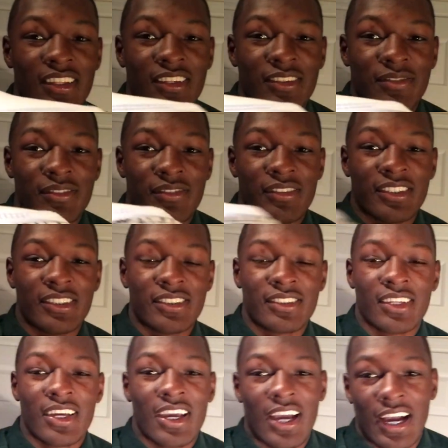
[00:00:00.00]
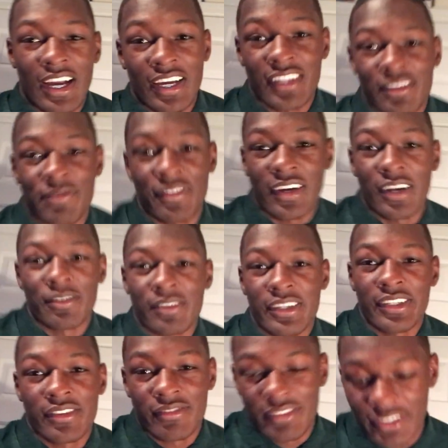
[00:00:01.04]
love threes. I got the fire
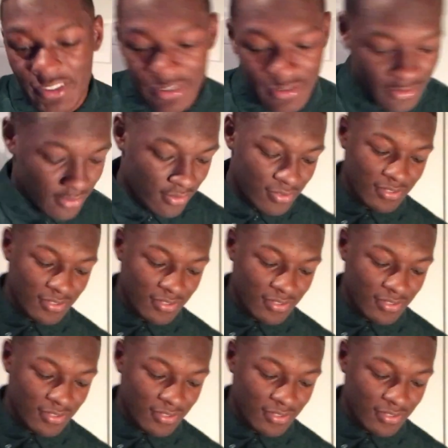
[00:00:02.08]
red threes.